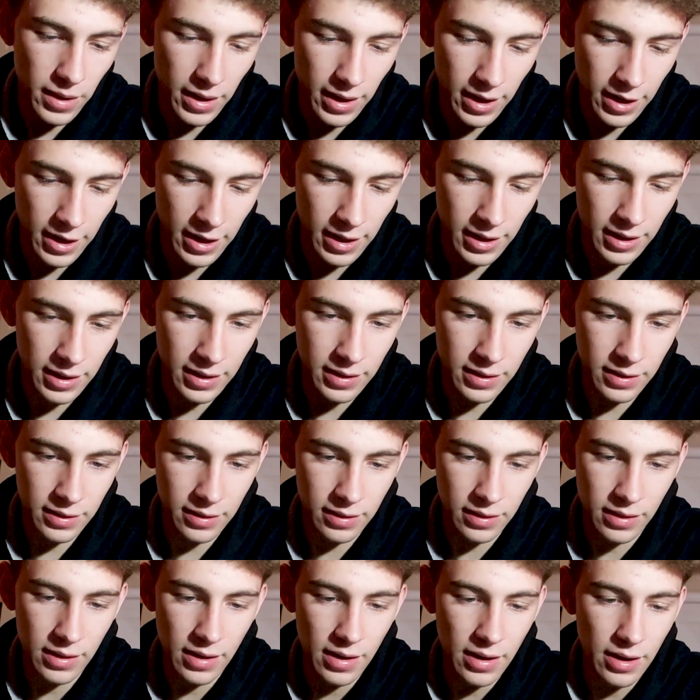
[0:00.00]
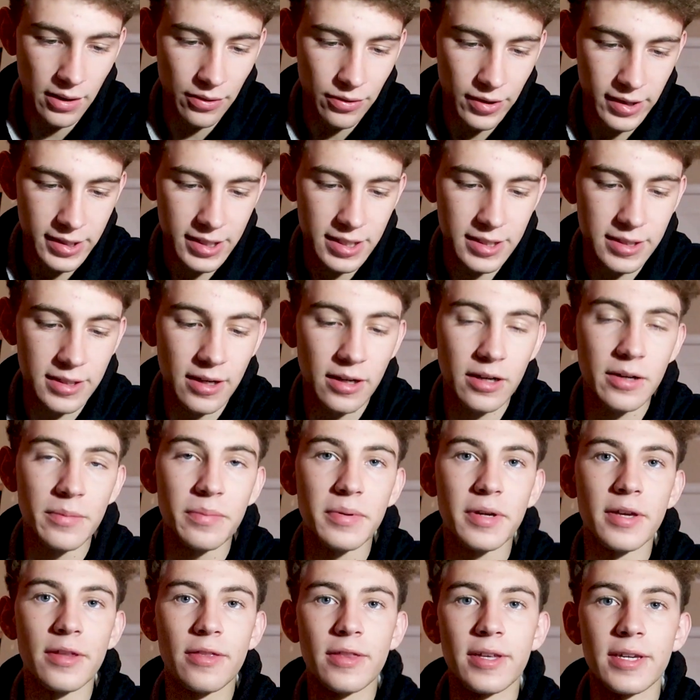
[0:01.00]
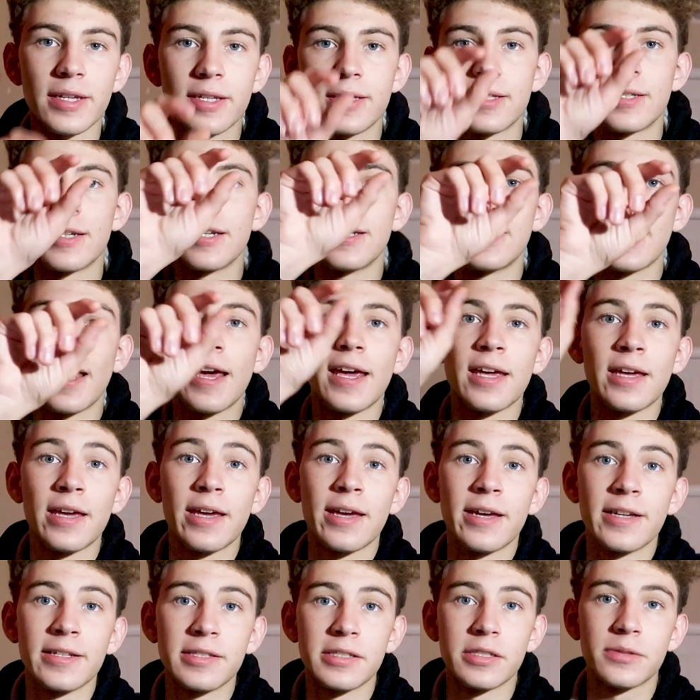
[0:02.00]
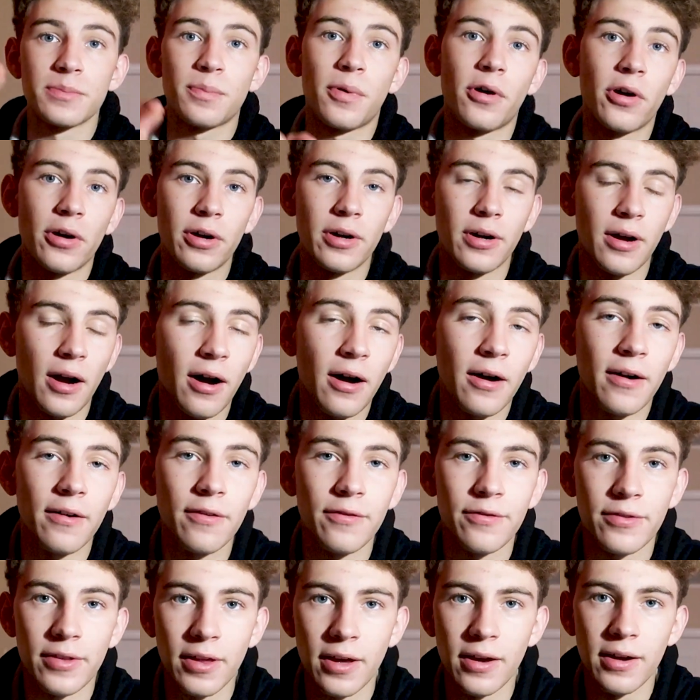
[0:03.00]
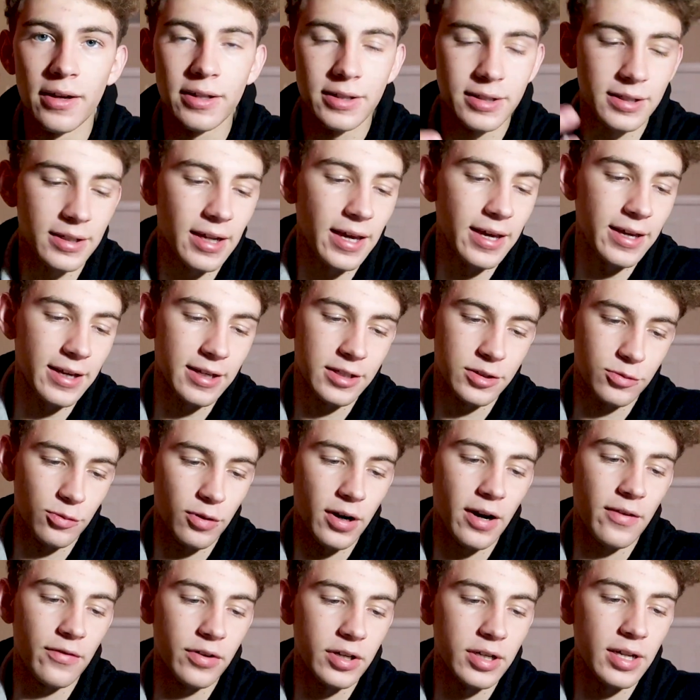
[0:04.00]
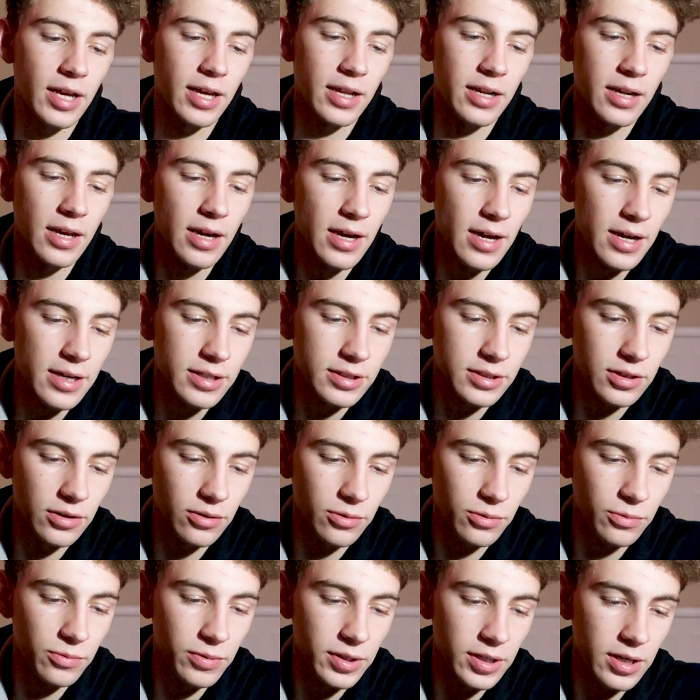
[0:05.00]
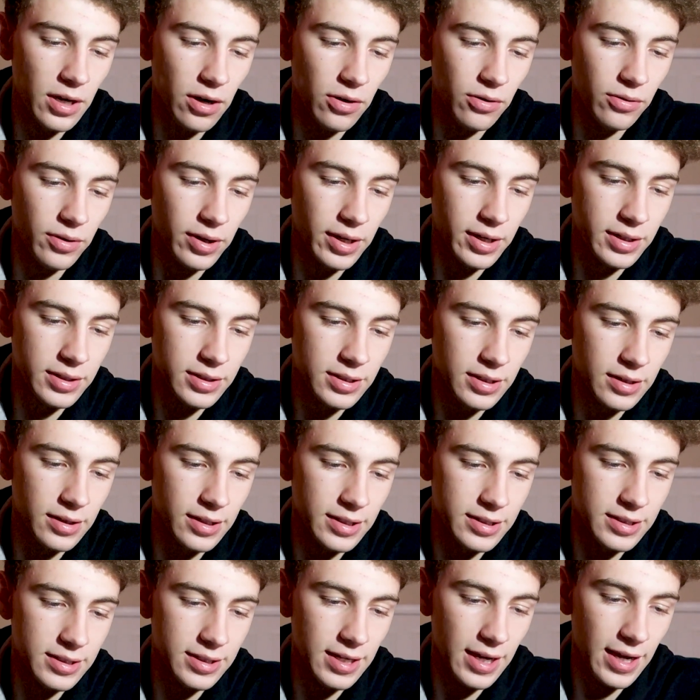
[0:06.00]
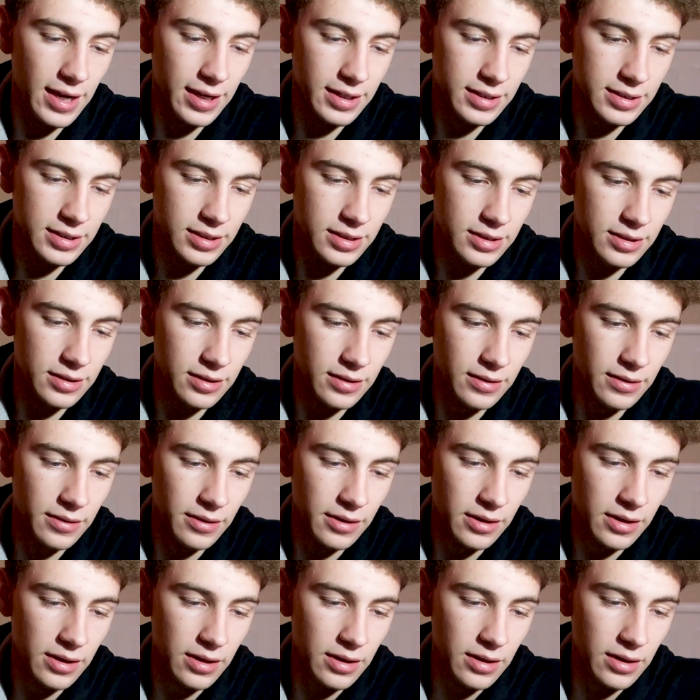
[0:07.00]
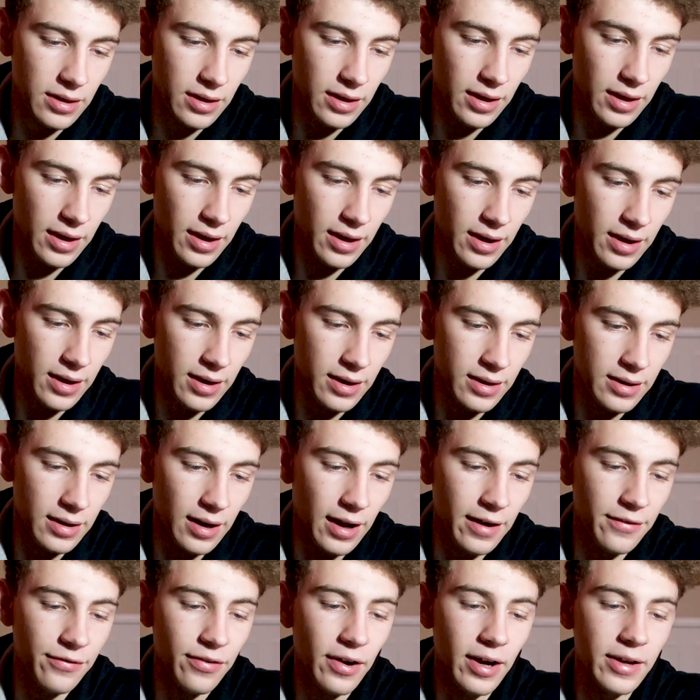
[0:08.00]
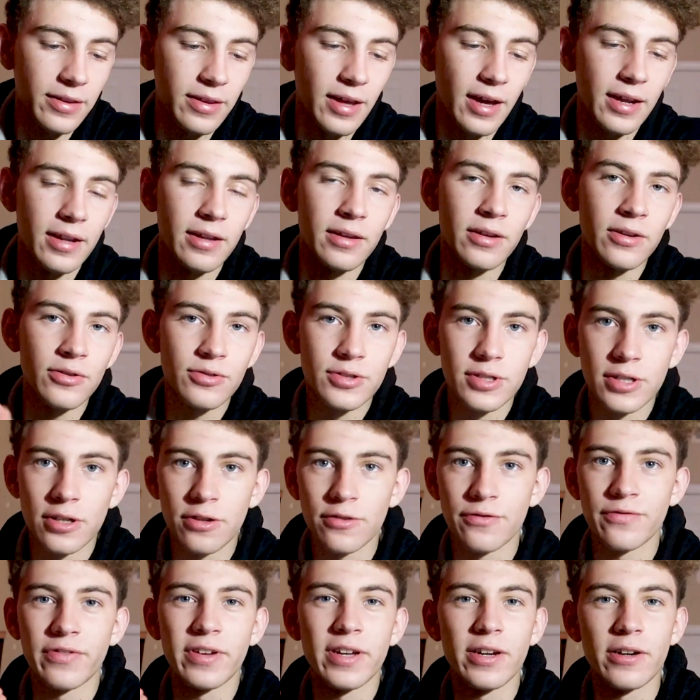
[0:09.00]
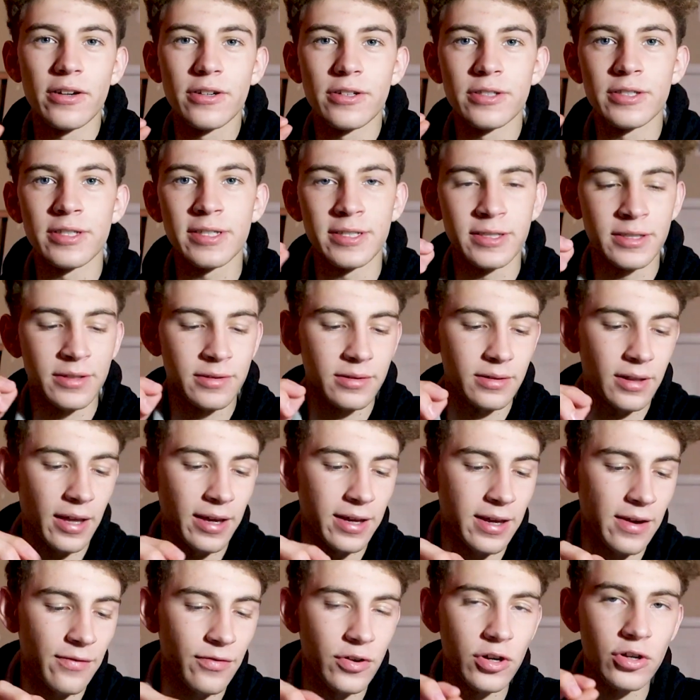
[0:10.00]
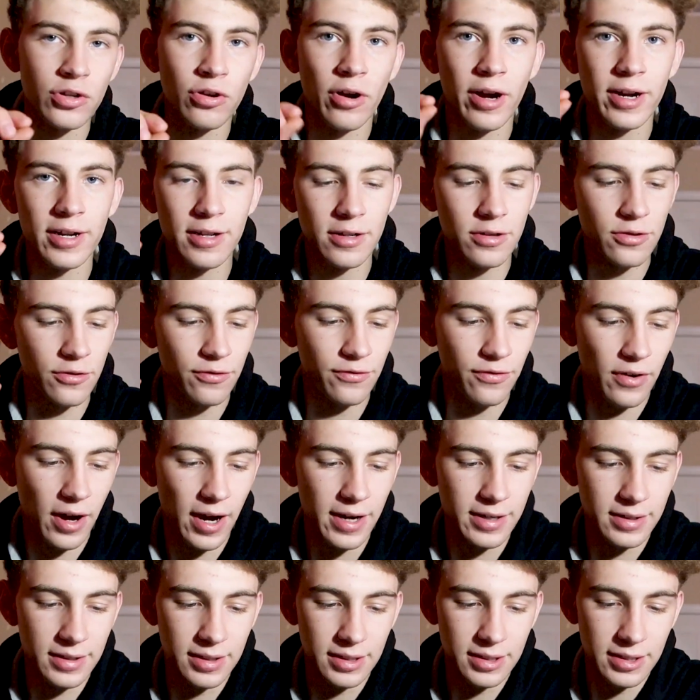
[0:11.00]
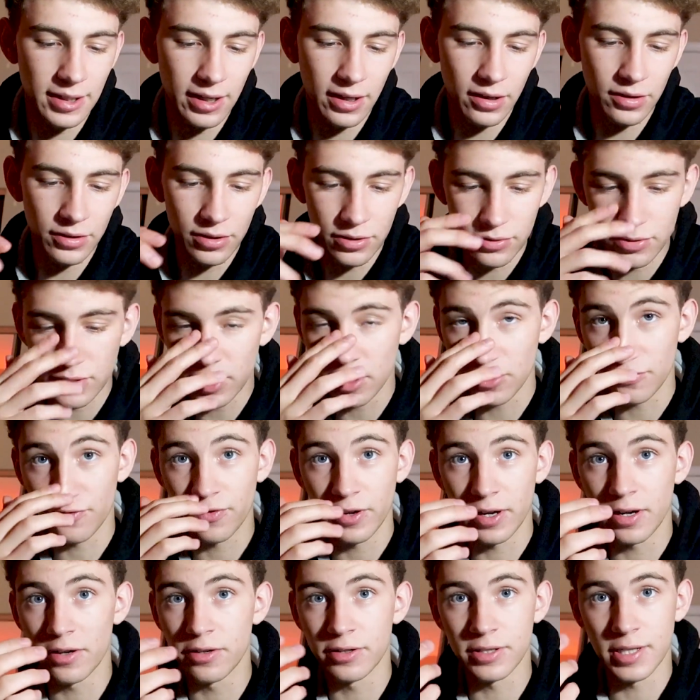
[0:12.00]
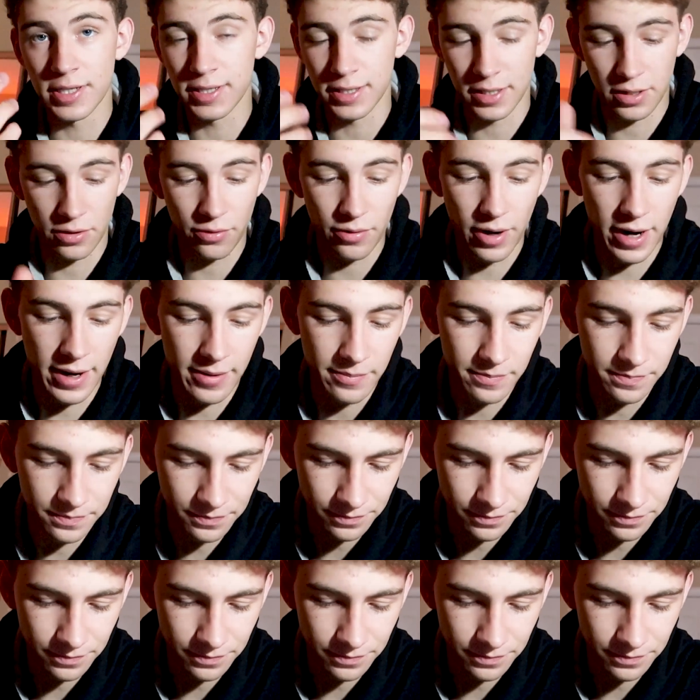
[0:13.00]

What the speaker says: and this is going to be the today is part of the today is whatever date. So we go into this text, and I find that using your fingers is like, if you're trying to do fine detail, using your fingers isn't great.